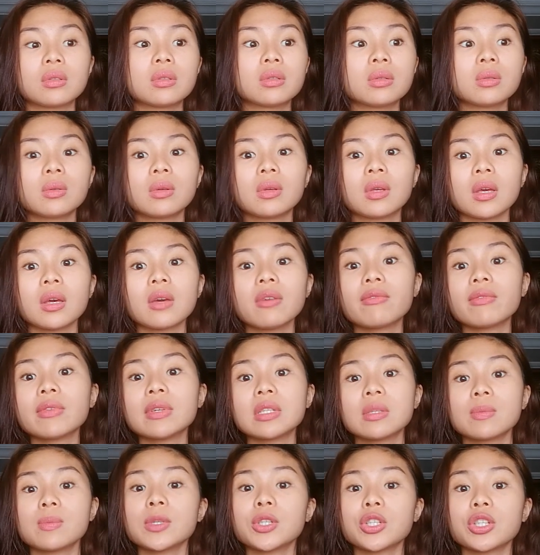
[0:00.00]
to give
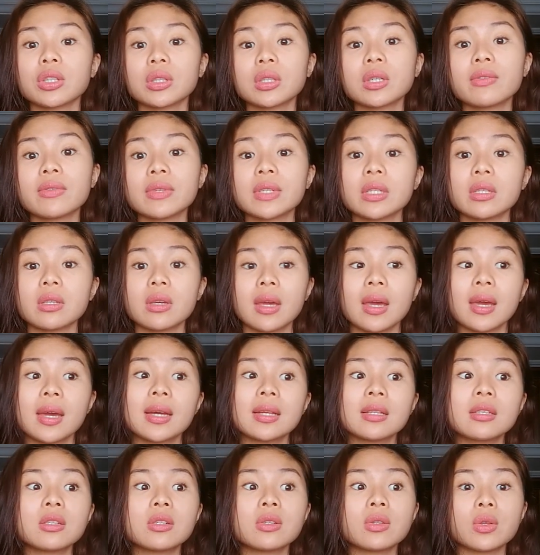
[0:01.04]
as much love as you
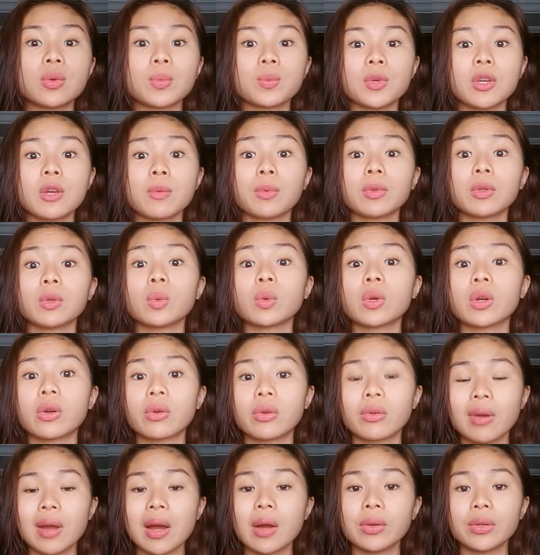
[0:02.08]
can to the people who
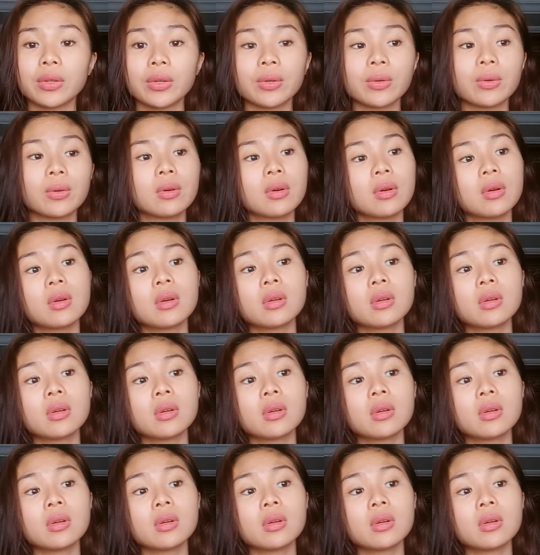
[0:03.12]
are around you,